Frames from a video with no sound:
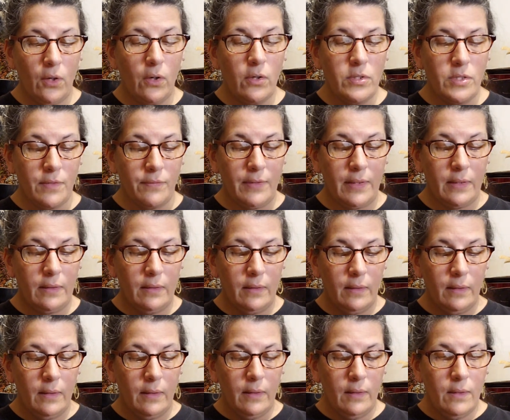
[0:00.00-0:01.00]
yards of it.
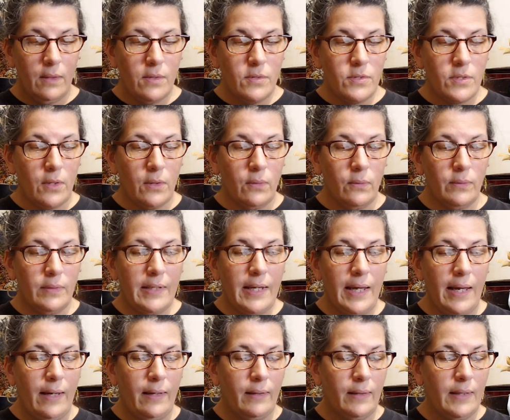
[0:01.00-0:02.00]
So
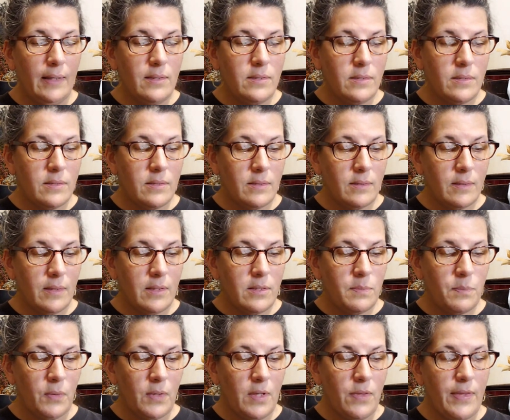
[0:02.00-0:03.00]
yeah, it's
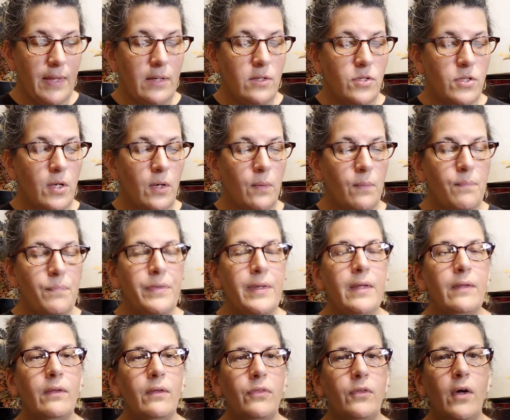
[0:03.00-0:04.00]
pretty thin. So
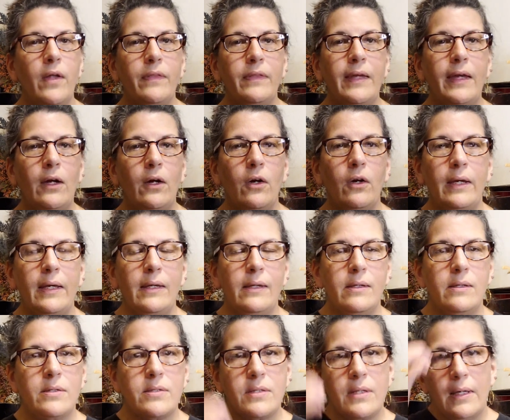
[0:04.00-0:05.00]
the thought there
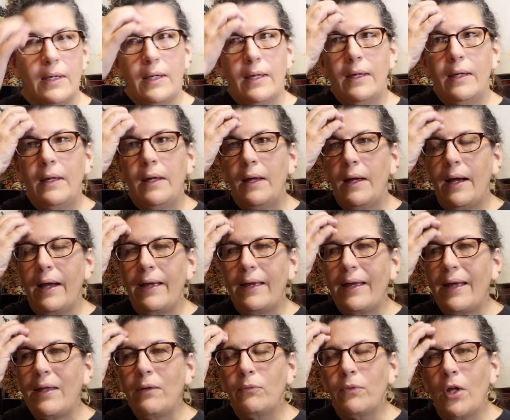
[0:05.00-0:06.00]
is,
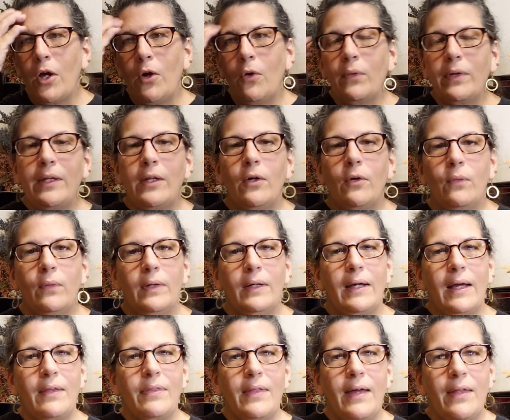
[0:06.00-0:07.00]
I don't know,
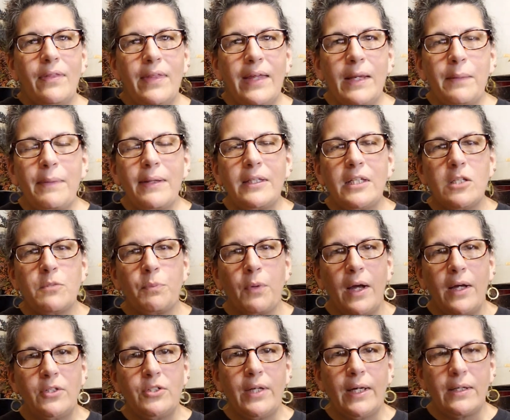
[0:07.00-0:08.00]
I think about these
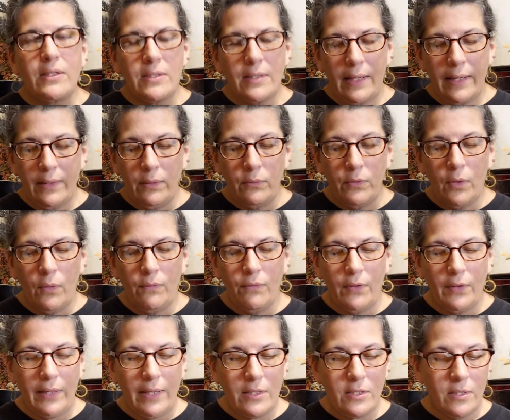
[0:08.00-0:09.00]
projects. I don't know
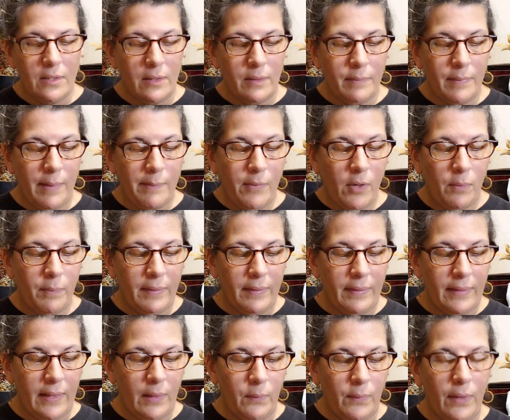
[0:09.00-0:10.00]
if I'll get to them. I'm
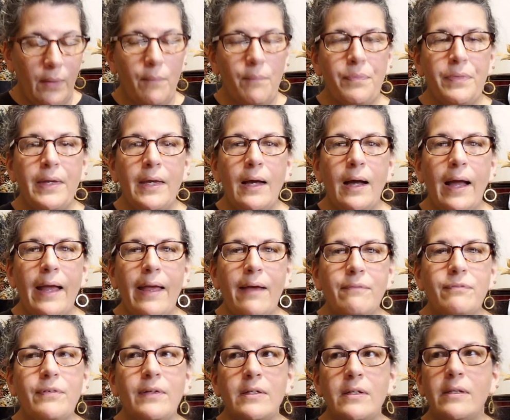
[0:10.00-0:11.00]
hoping that I will. I
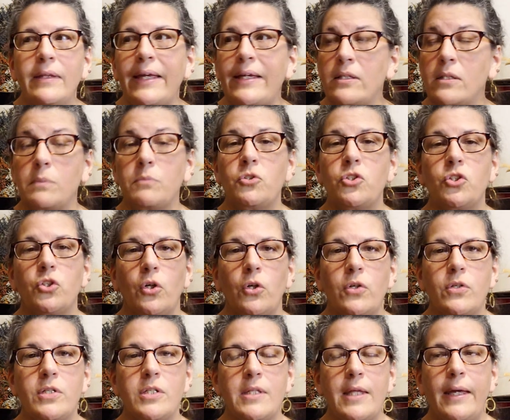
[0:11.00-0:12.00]
have like some
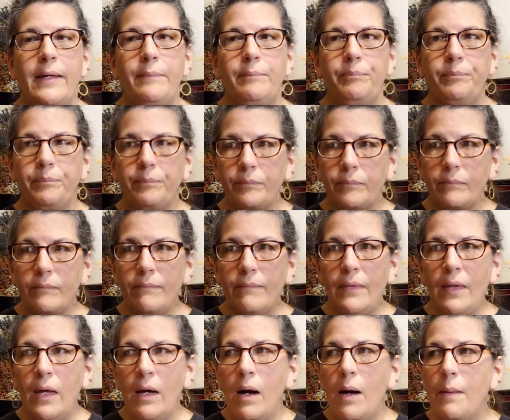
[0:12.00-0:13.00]
shirts that,
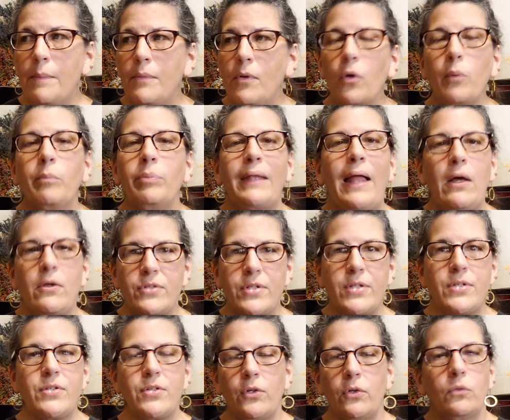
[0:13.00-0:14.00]
or
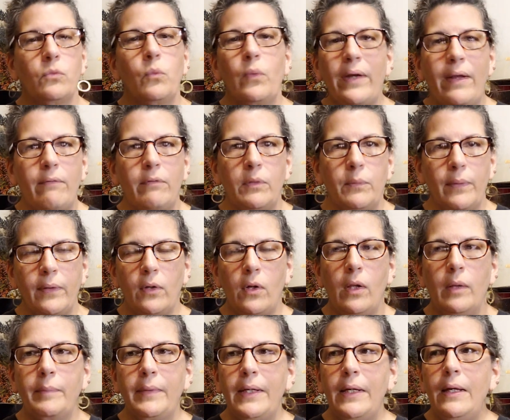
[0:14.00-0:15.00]
blouses or whatever you want to
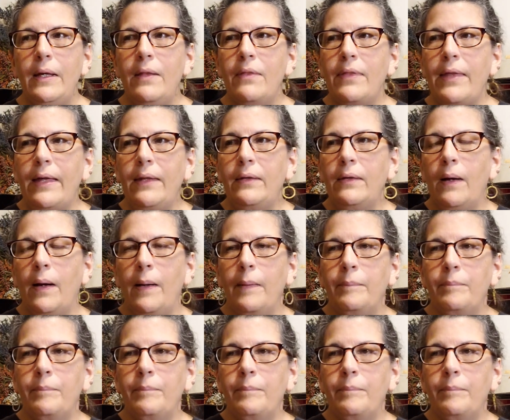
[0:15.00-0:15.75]
call them, that